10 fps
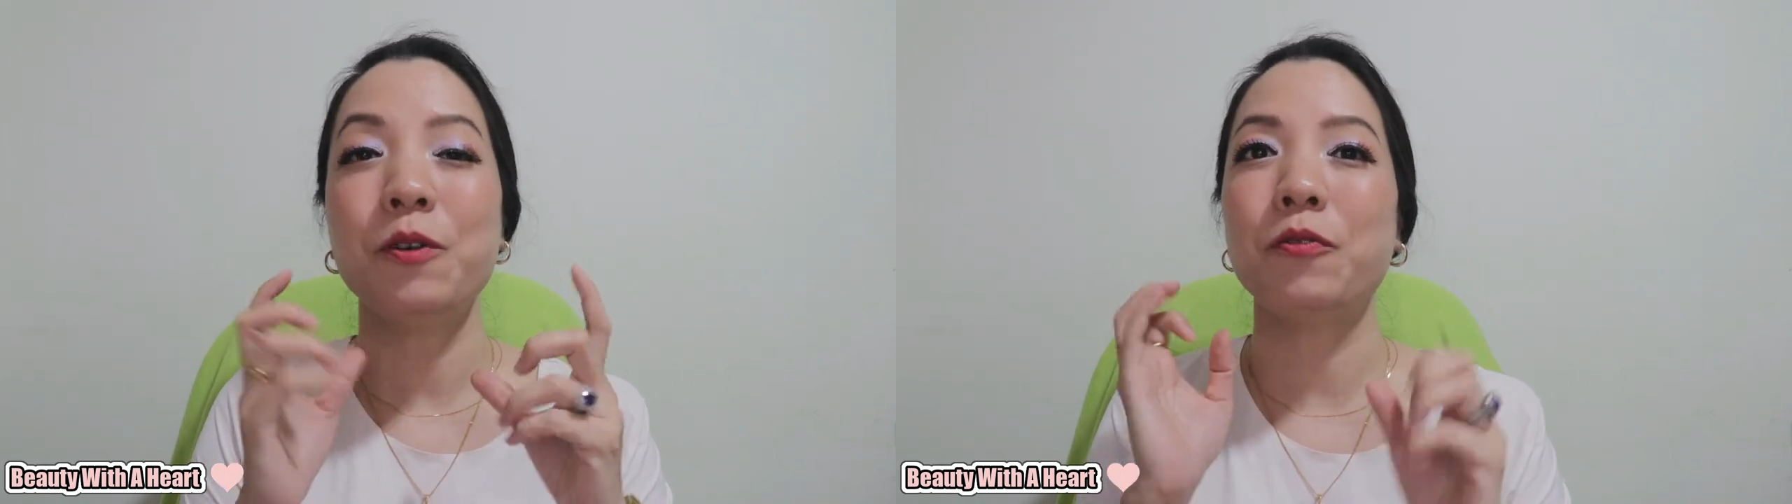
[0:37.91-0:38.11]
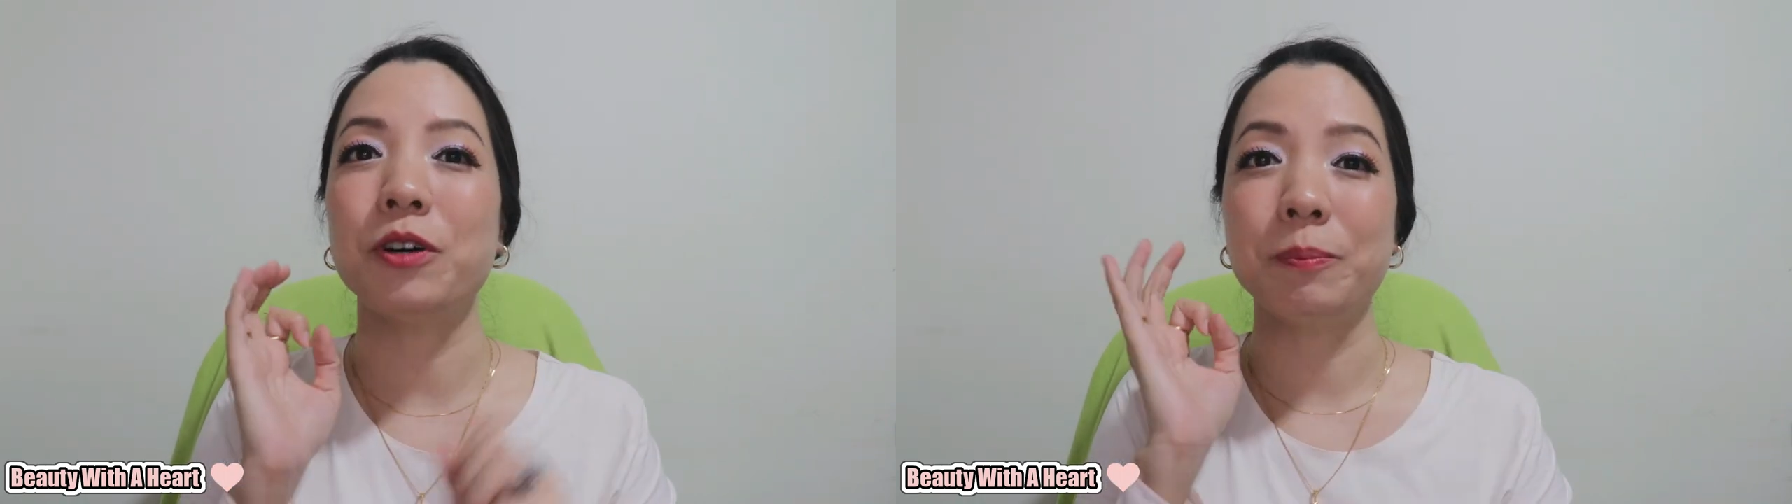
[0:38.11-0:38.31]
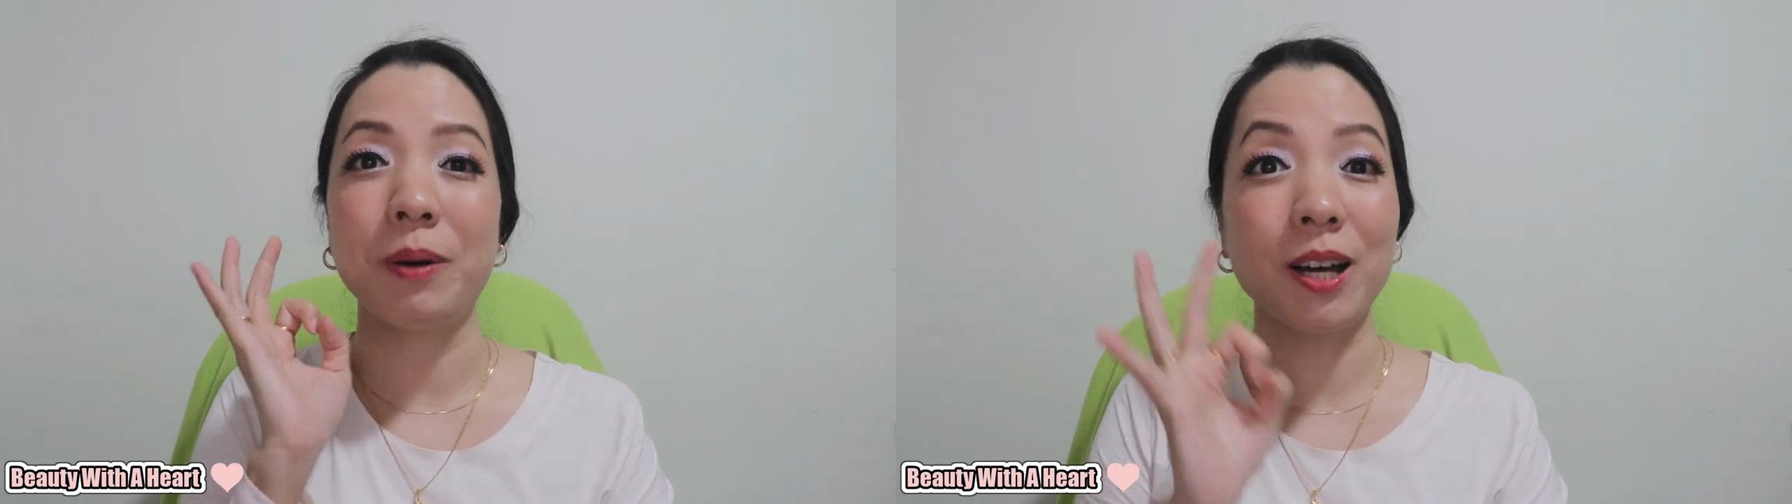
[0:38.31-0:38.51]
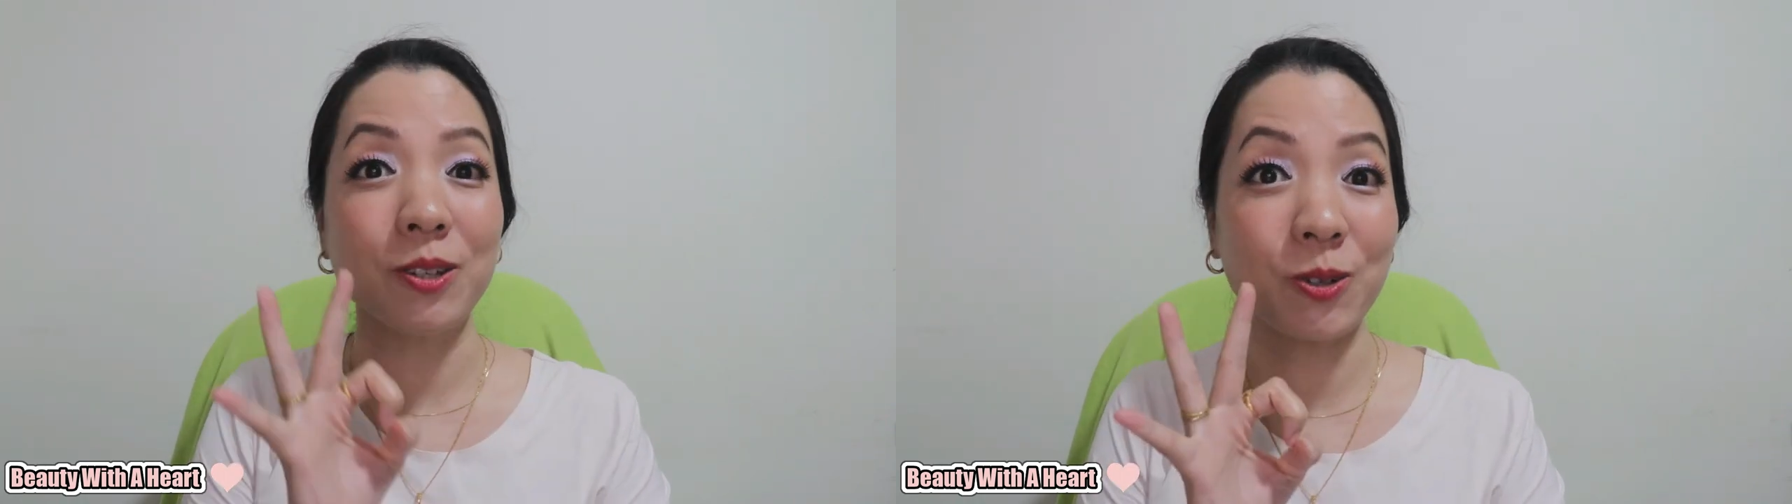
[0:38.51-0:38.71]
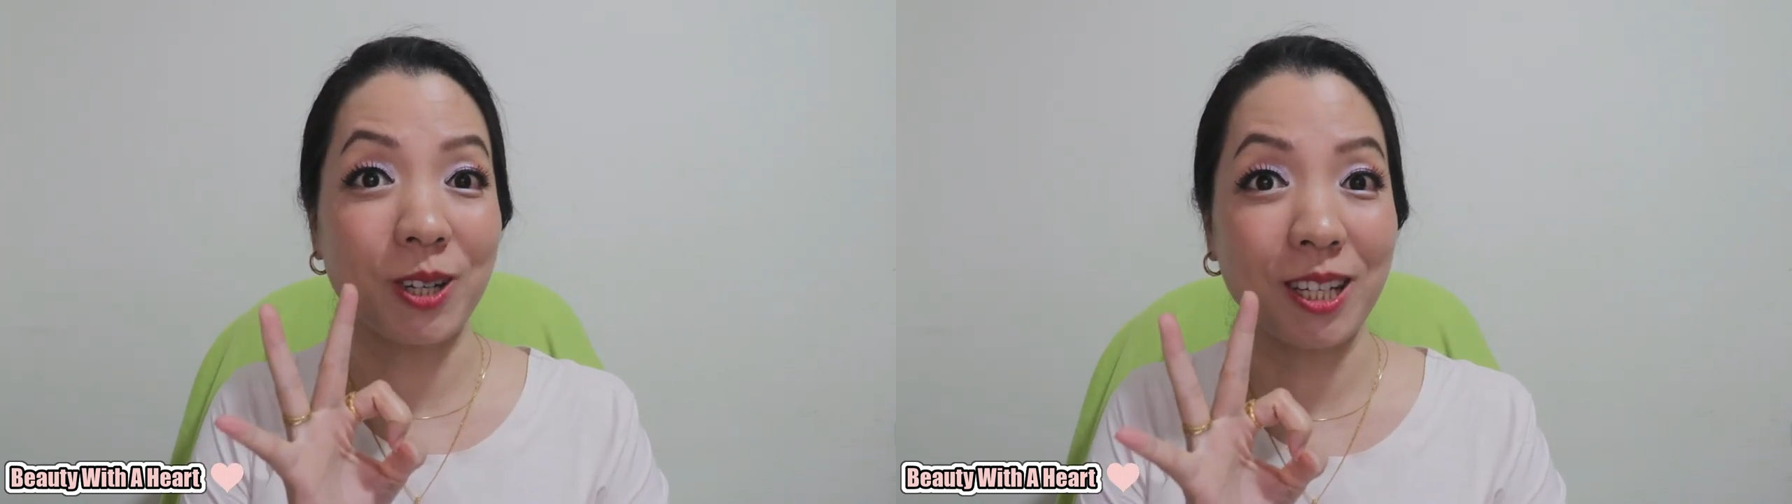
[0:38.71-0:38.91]
for the
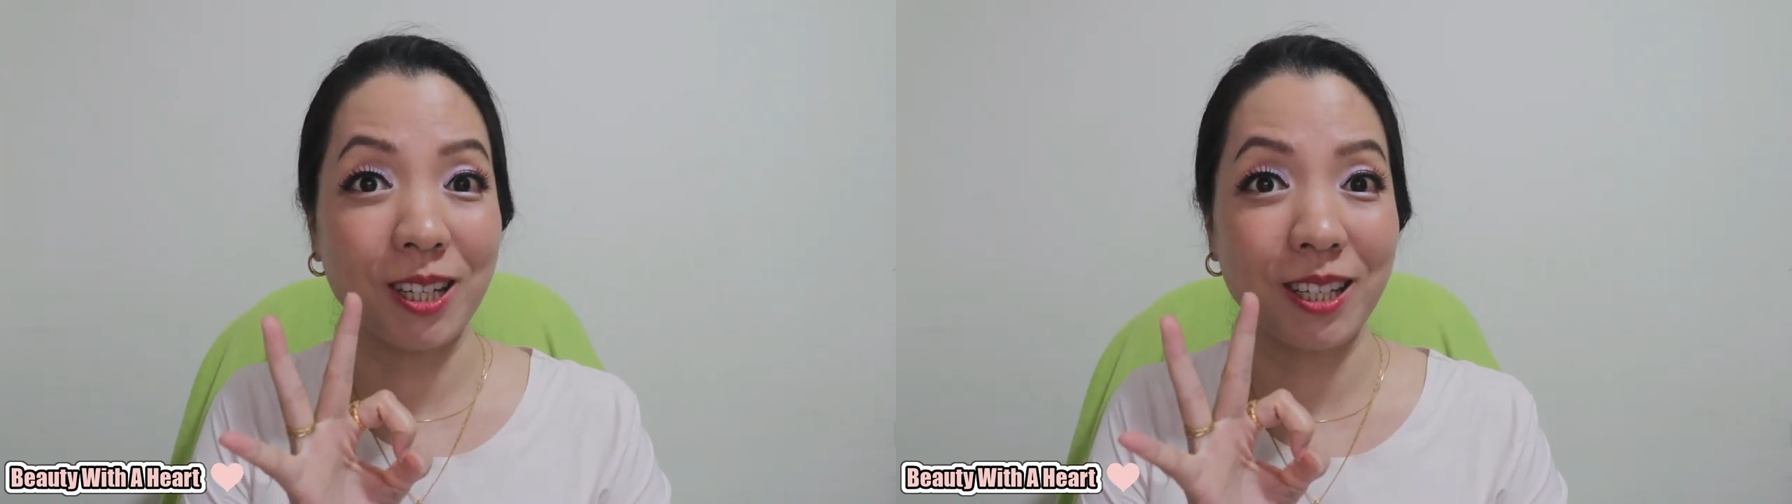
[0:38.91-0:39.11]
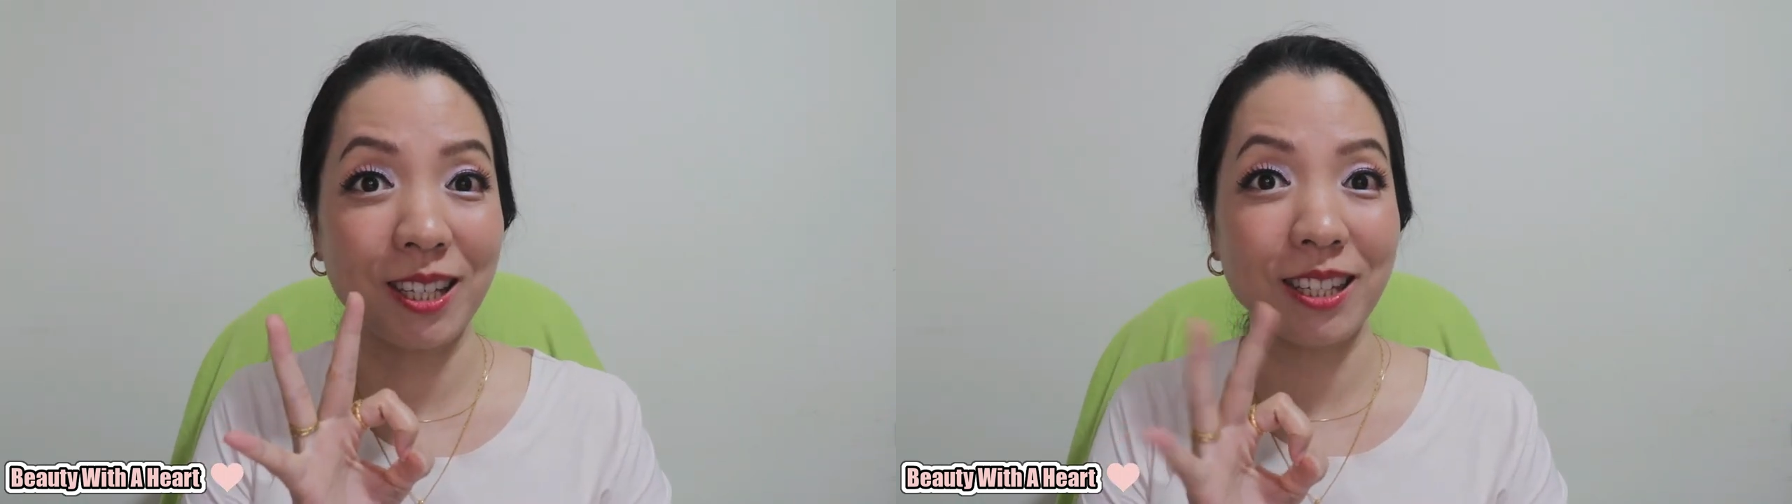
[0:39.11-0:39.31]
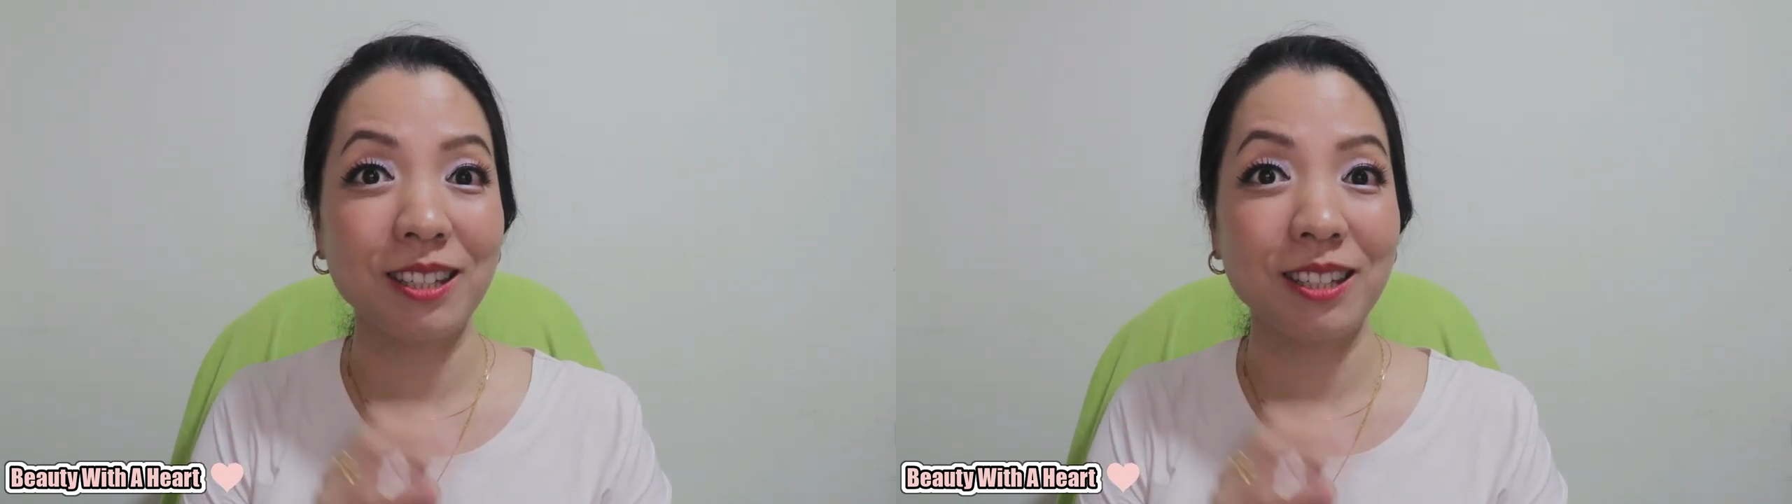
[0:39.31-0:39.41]
past 3 years,